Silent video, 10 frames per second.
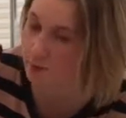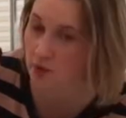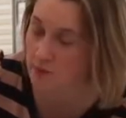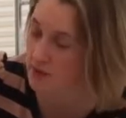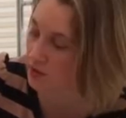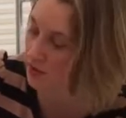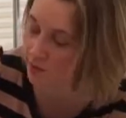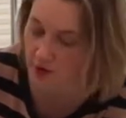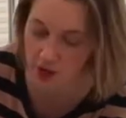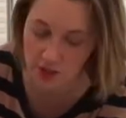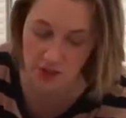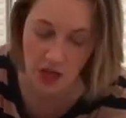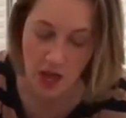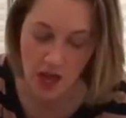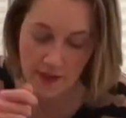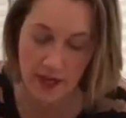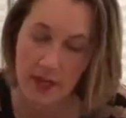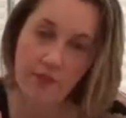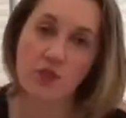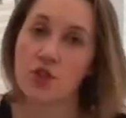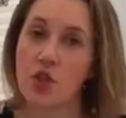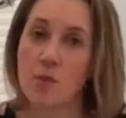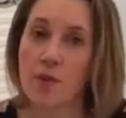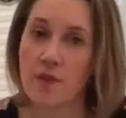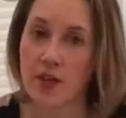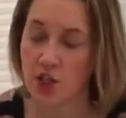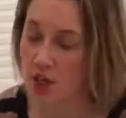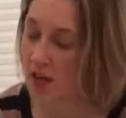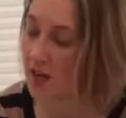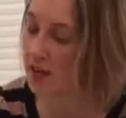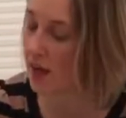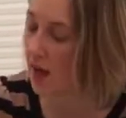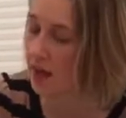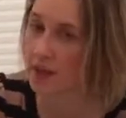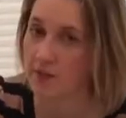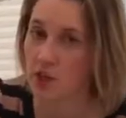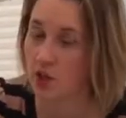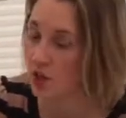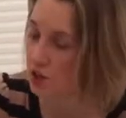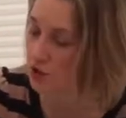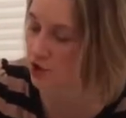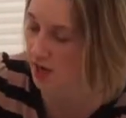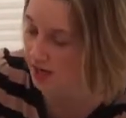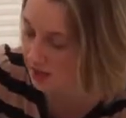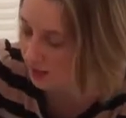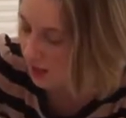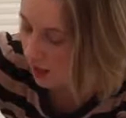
They'd put the milk in first, and then a level scoop of their shake, and a good old shake